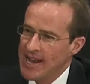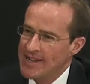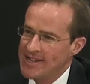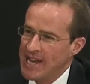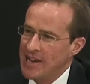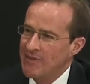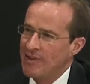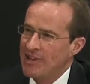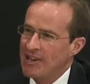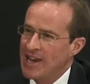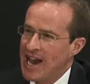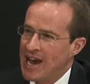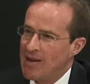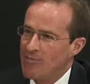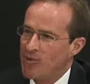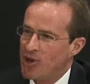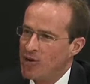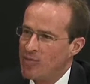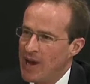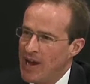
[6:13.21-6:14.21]
David
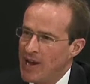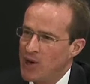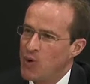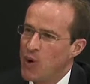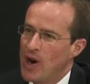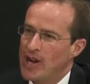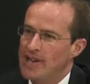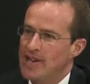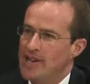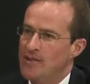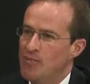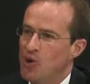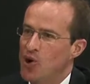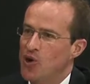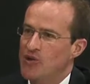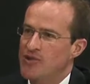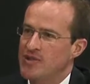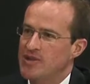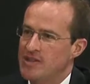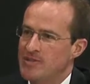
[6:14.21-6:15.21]
Cameron made quite an
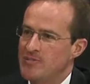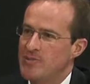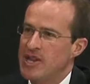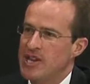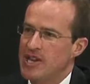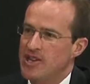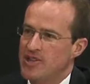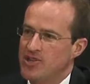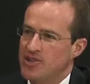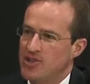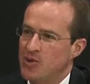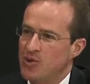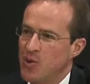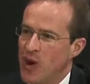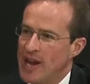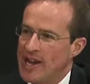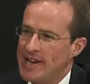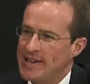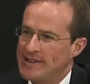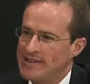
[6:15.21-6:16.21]
important speech
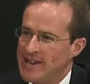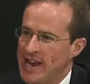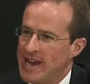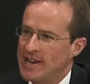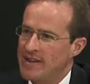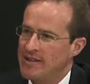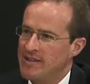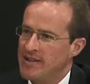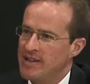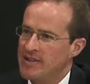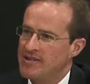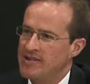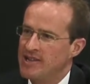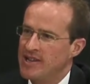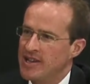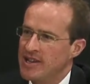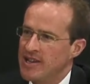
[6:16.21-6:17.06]
where he said that